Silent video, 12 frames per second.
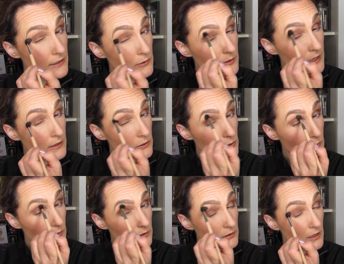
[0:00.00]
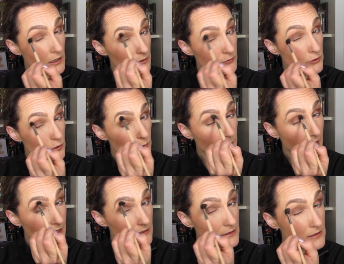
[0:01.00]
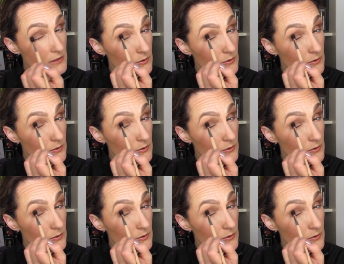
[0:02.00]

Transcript: You get a total of 2 palettes,